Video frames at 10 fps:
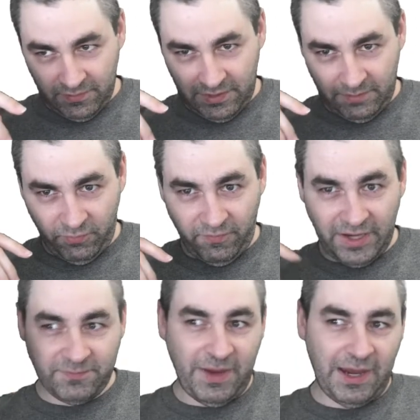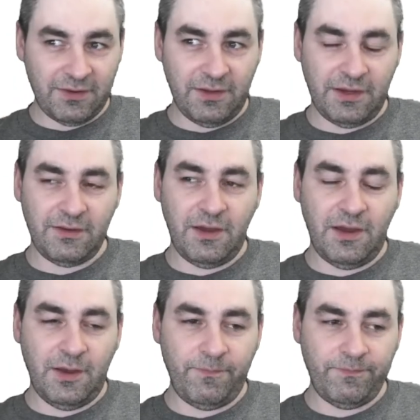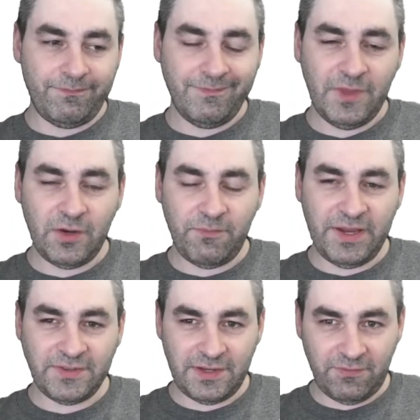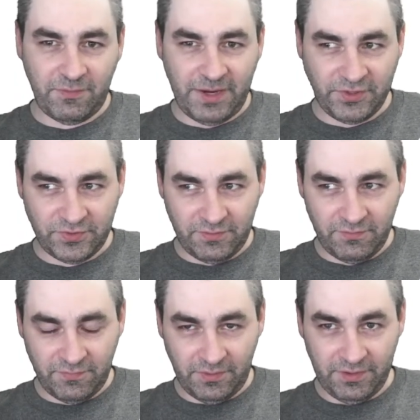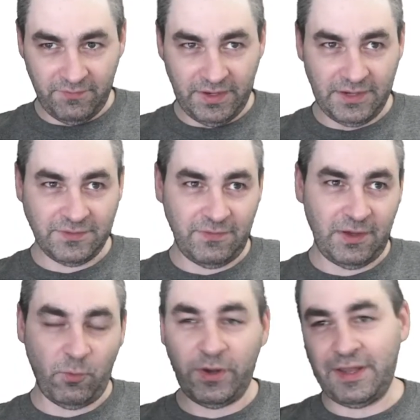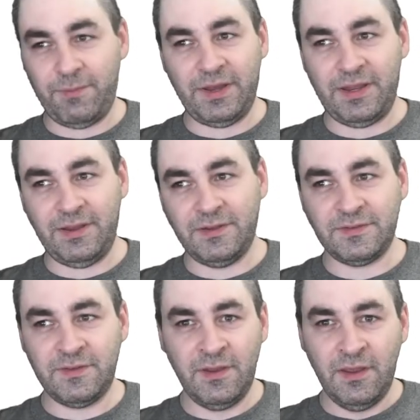It provides back basic information from the device of like what type it is,